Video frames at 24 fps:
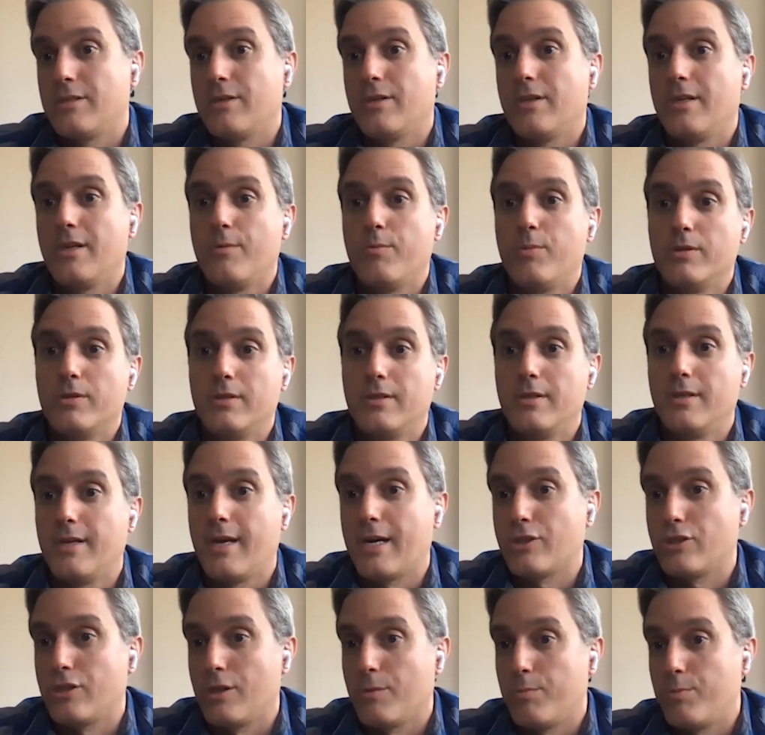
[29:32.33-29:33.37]
So the ability to
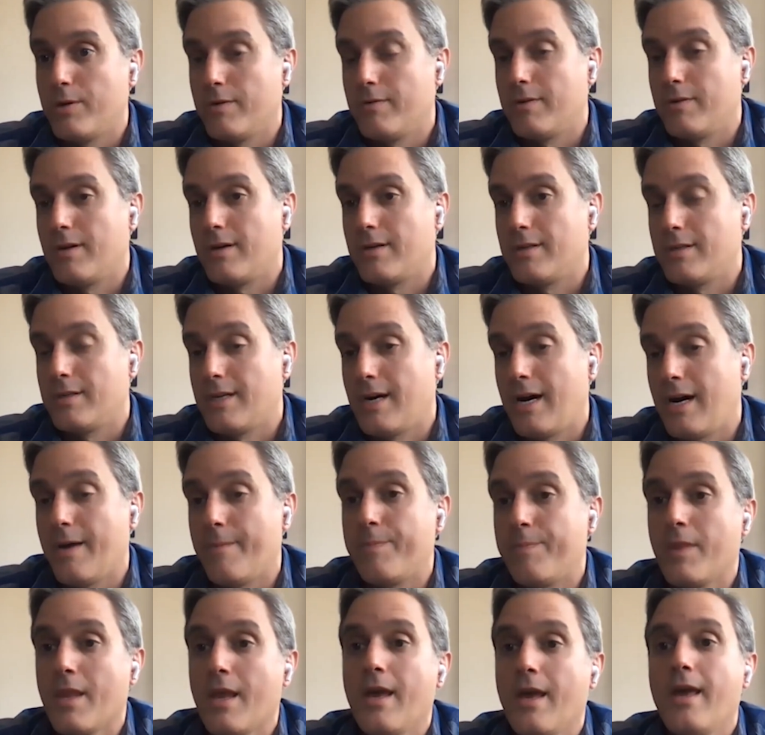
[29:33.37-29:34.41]
actually pivot on a
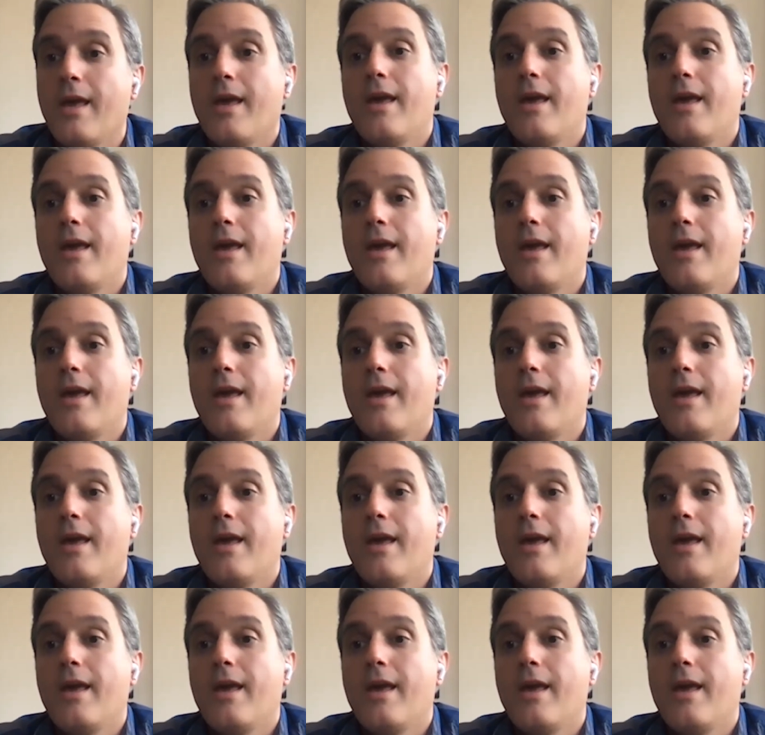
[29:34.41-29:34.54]
dime,